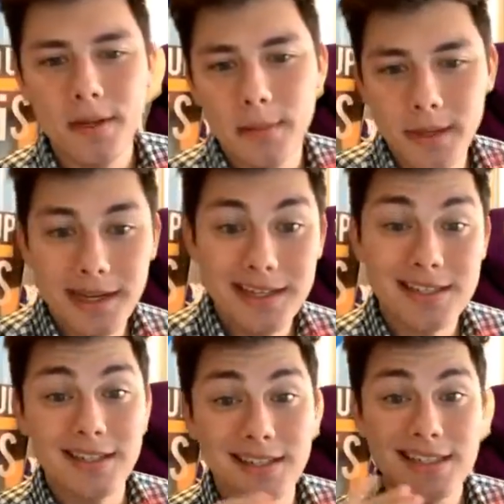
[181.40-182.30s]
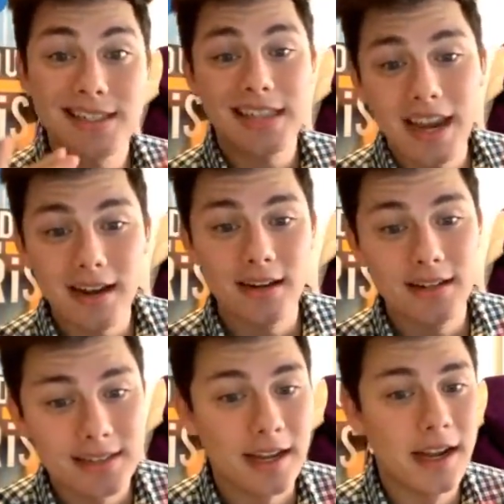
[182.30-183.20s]
p.m. Eastern
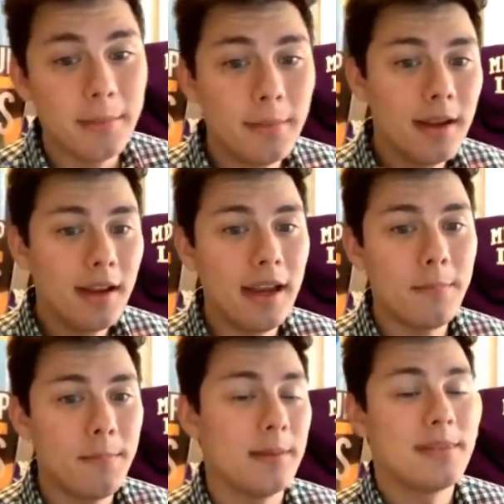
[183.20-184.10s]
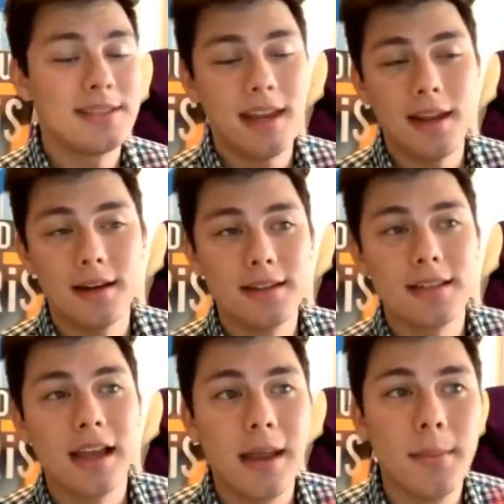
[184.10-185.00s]
Standard Time. 8 p.m. Standard
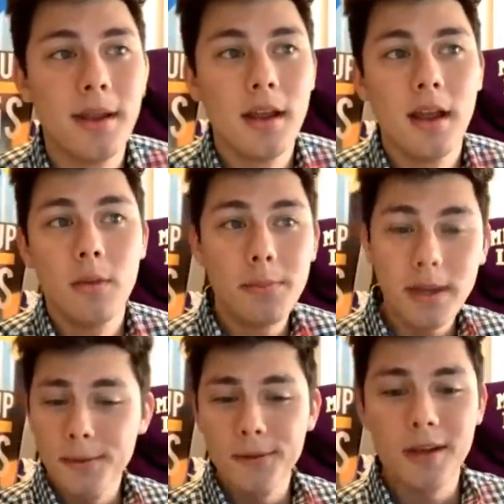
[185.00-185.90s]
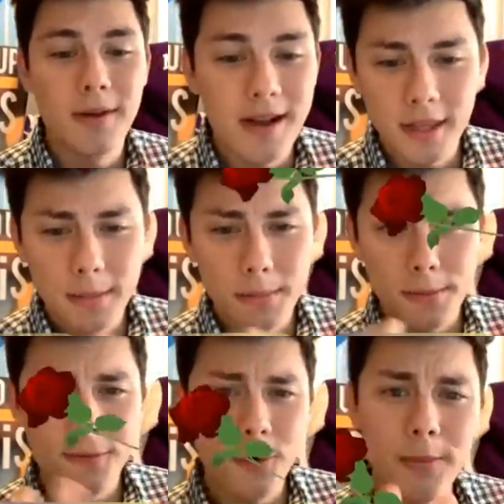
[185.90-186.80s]
Time. People come on. They
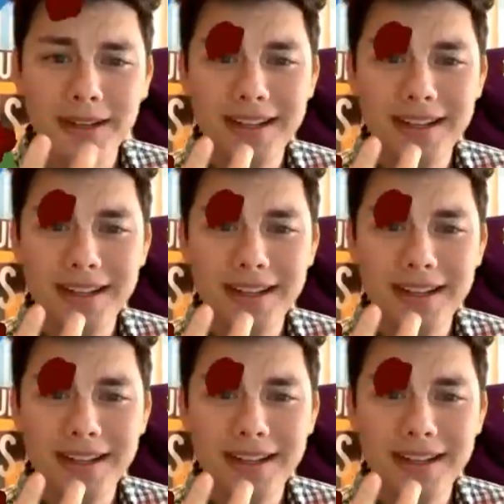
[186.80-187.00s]
perform in